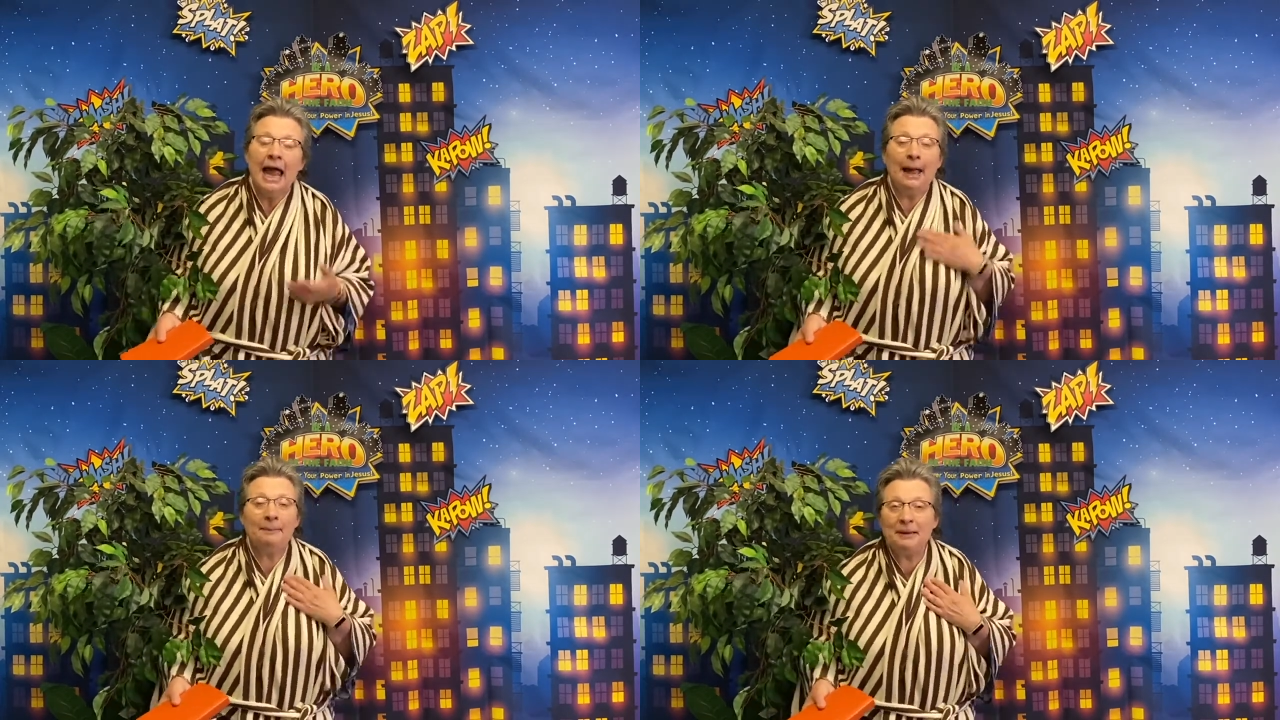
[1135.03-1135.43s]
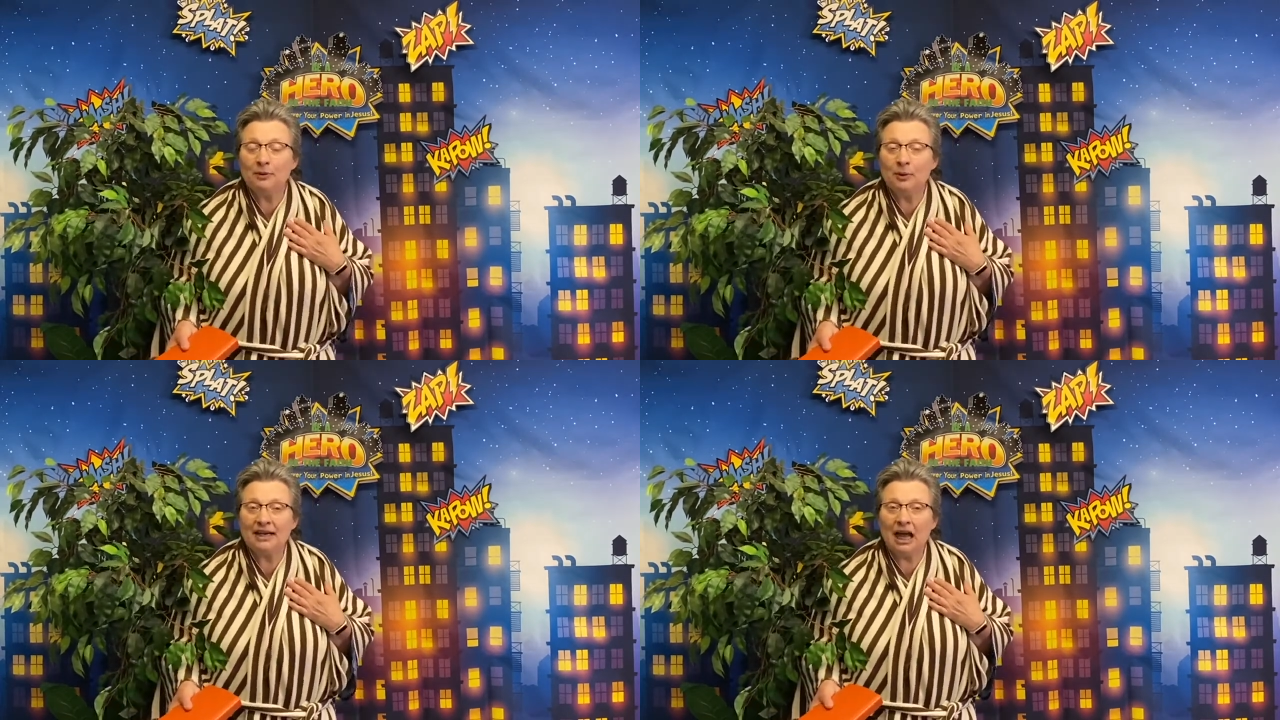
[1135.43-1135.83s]
And
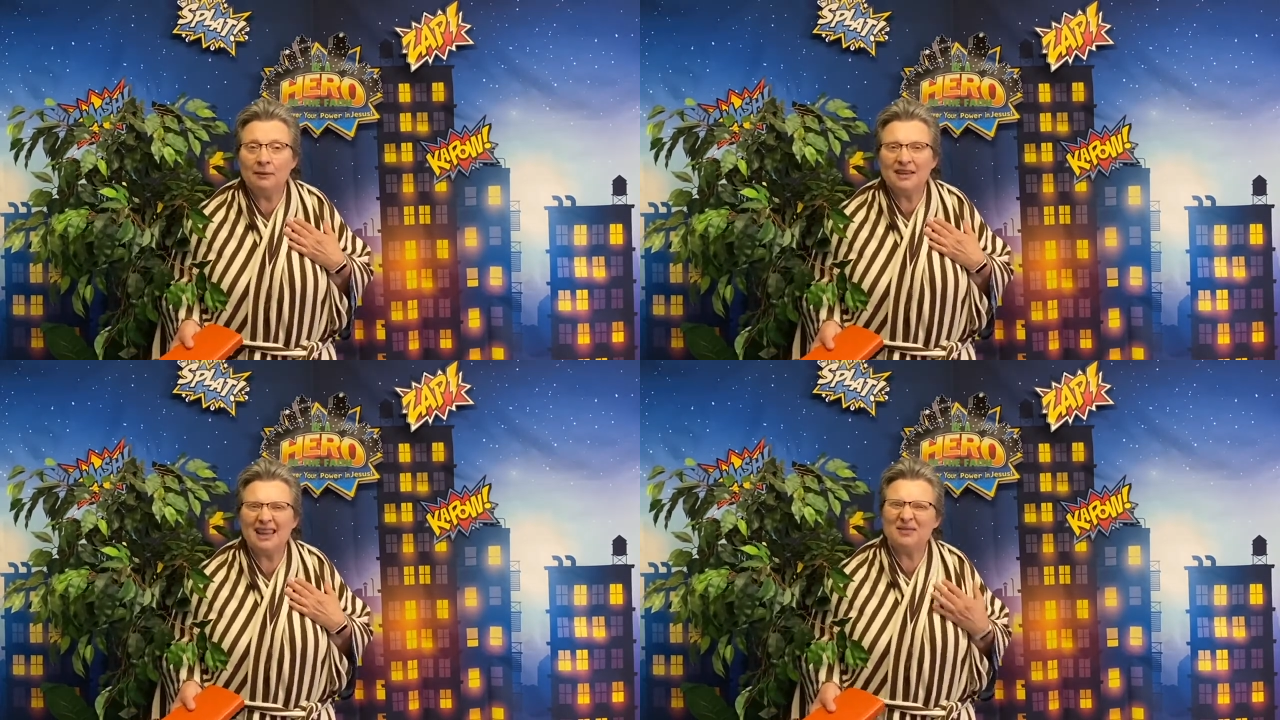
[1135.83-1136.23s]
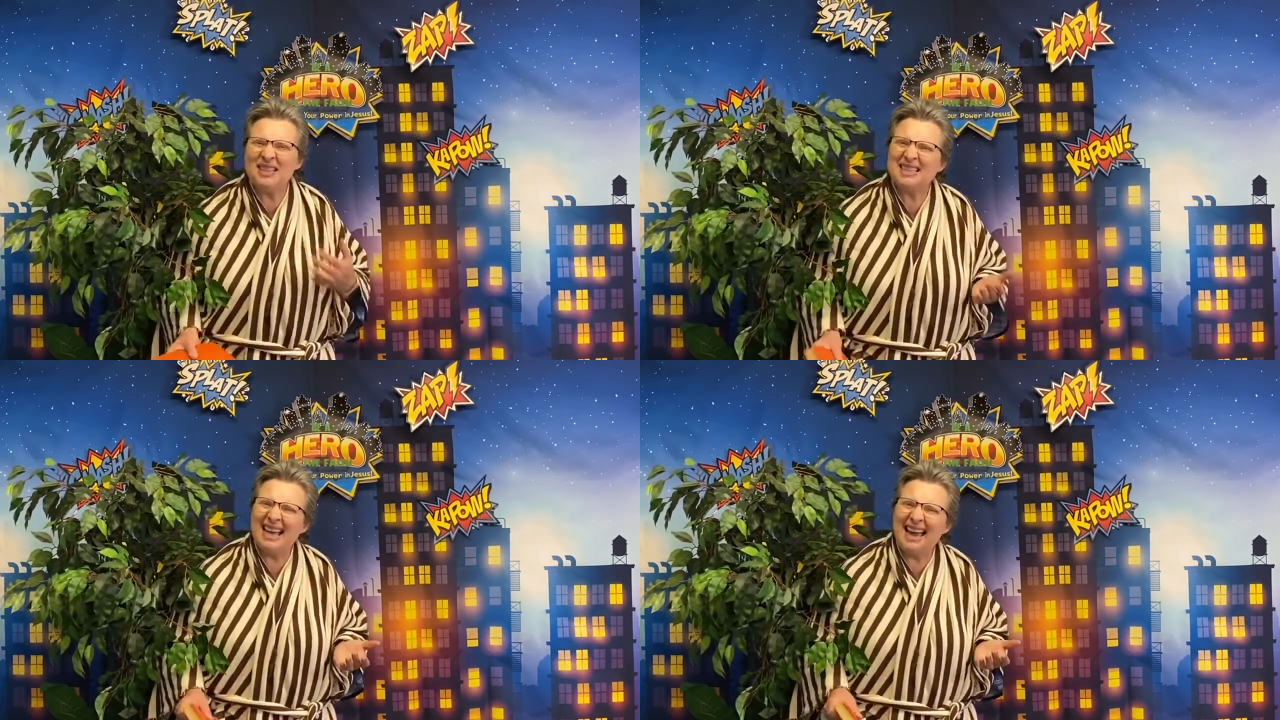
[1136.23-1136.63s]
people would come to them
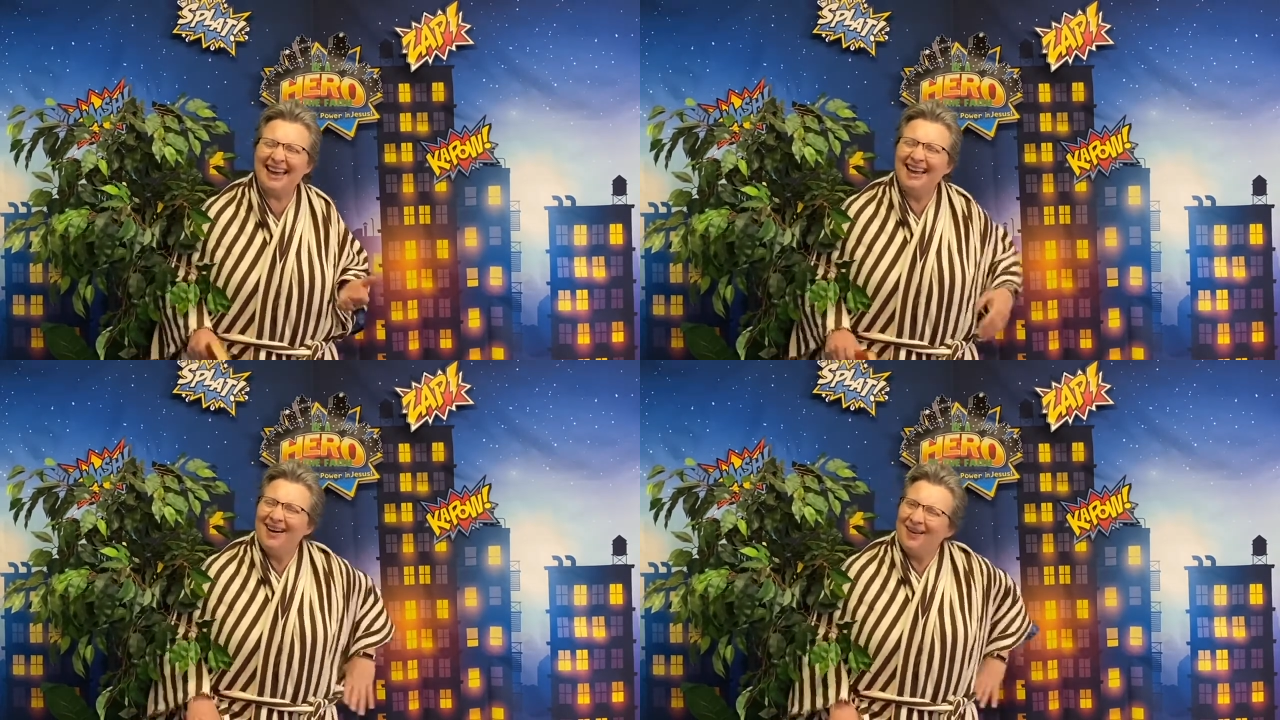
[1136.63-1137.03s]
and say,